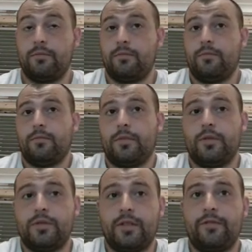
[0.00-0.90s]

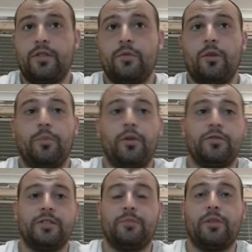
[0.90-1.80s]
losing a few more pawns in
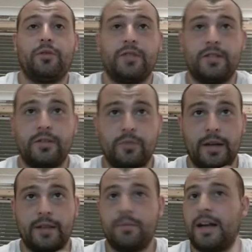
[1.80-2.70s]
the process as well.
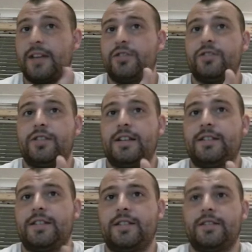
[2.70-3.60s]
Black just sees
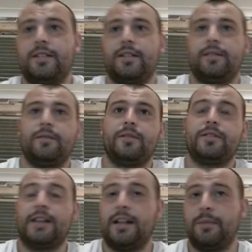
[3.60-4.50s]
this as a
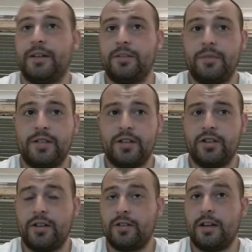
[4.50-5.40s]
slightly better
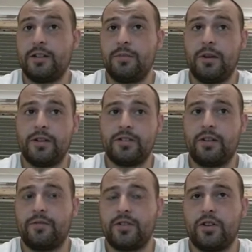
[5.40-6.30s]
position, and to be honest,
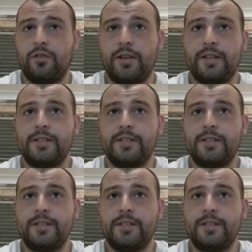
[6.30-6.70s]
Stockfish agrees.